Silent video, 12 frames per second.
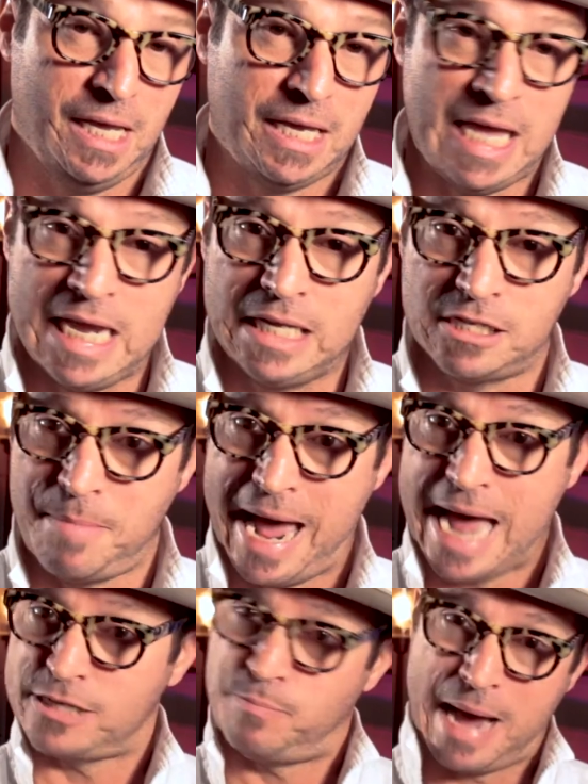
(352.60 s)
Kings
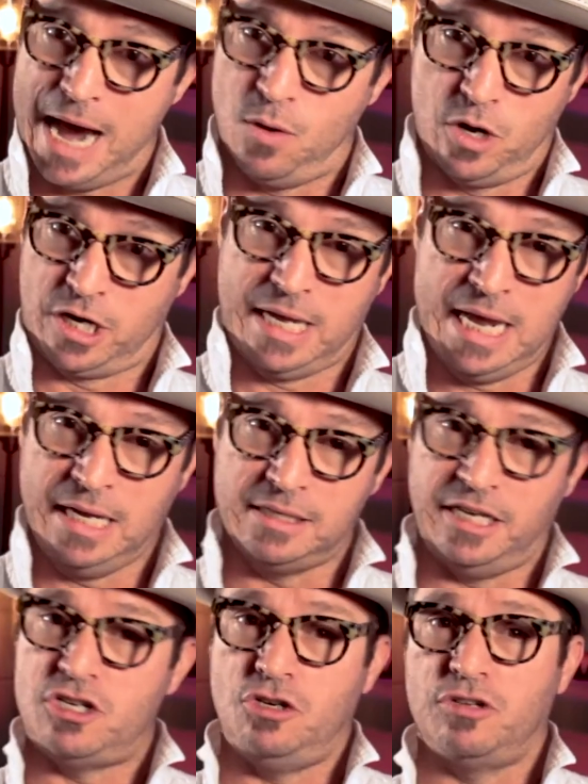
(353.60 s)
amass power, kings
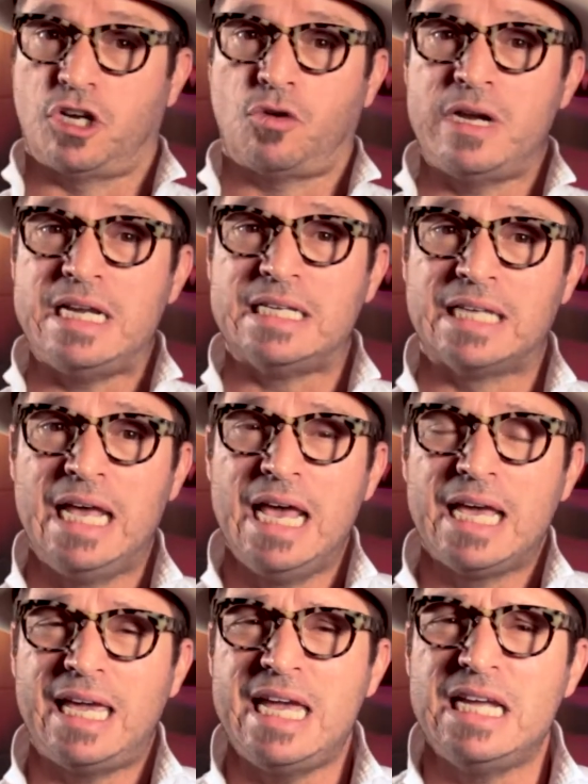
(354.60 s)
issue decrees,
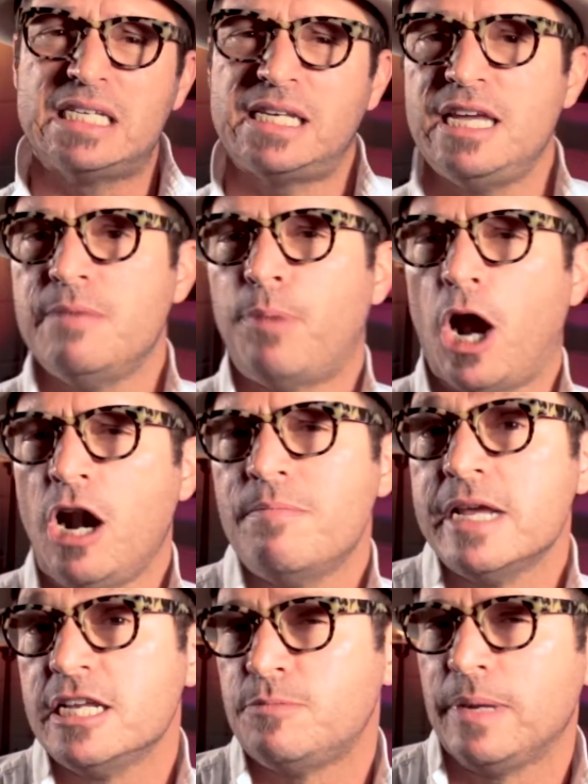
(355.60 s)
kings keep
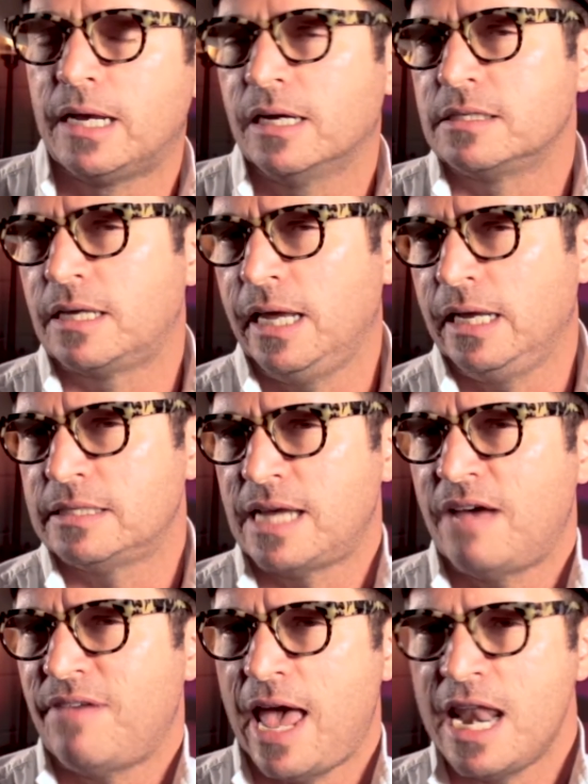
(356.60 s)
armies because kings
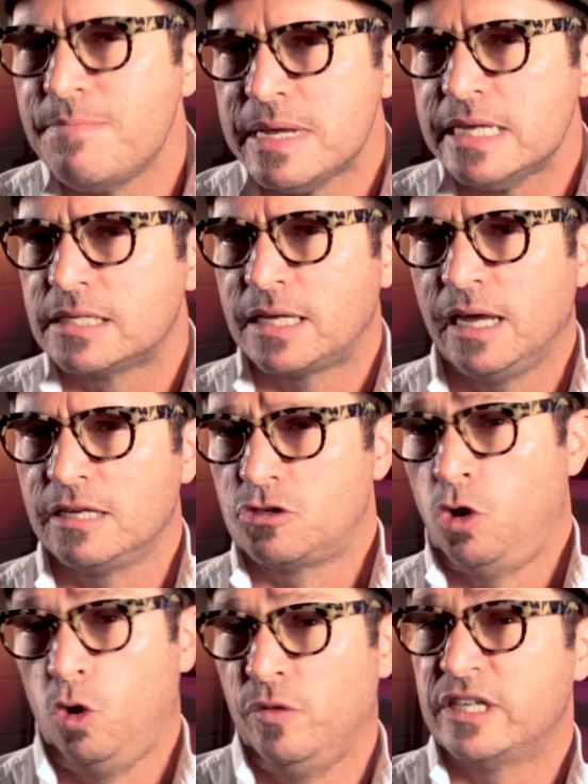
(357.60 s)
have enemies, kings
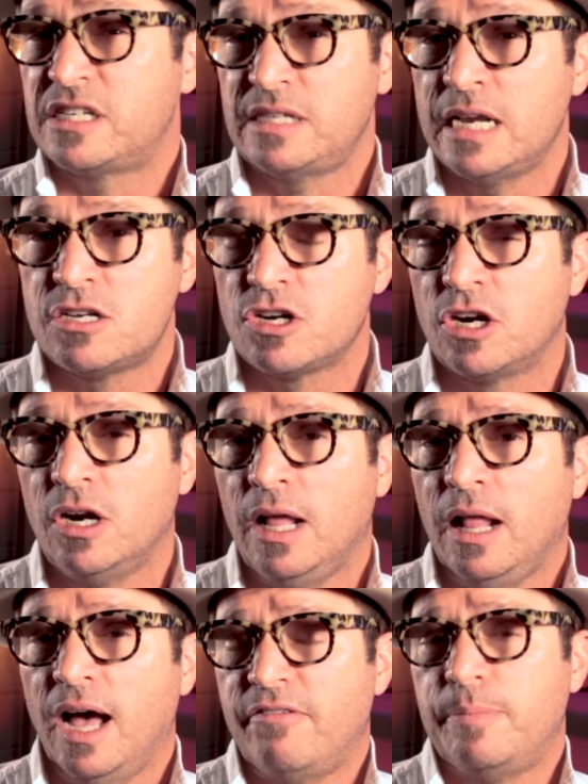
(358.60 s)
hold the center
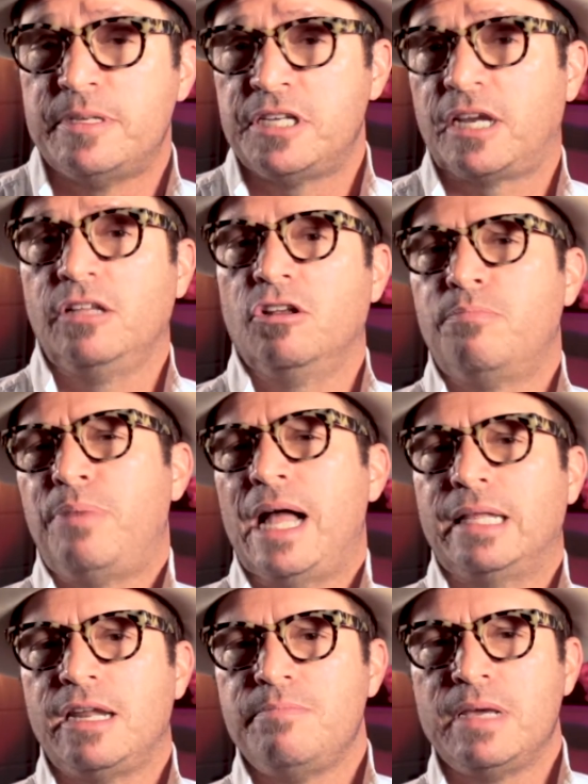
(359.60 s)
of a particular
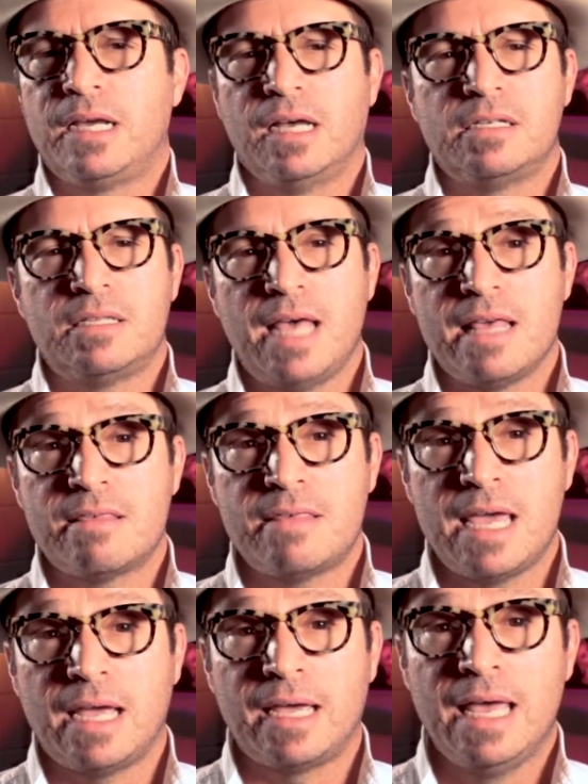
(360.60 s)
polity because they
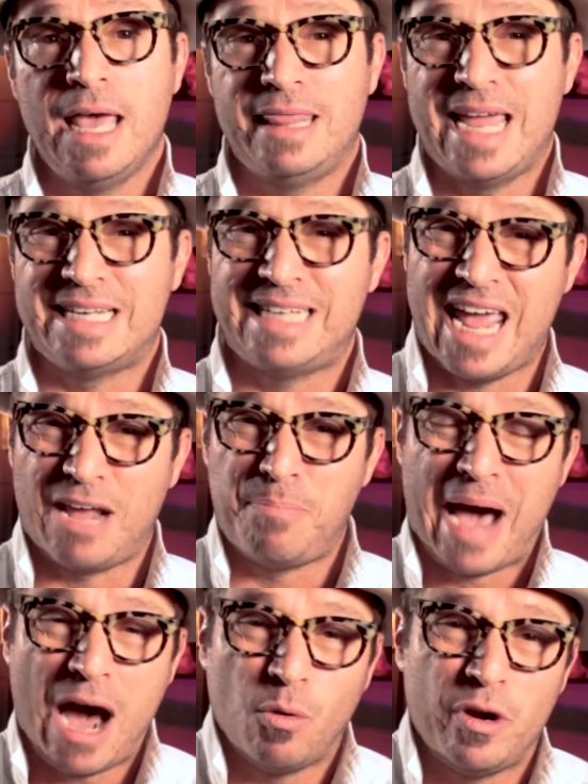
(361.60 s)
think they take
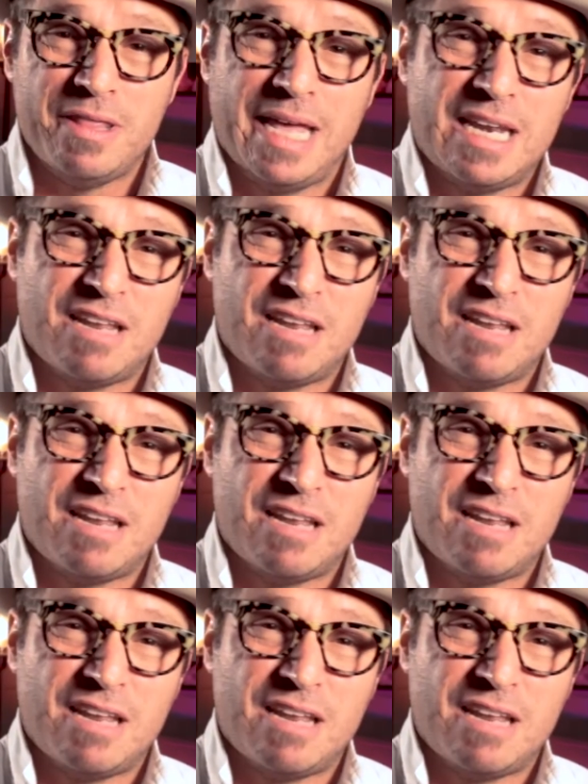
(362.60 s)
power and they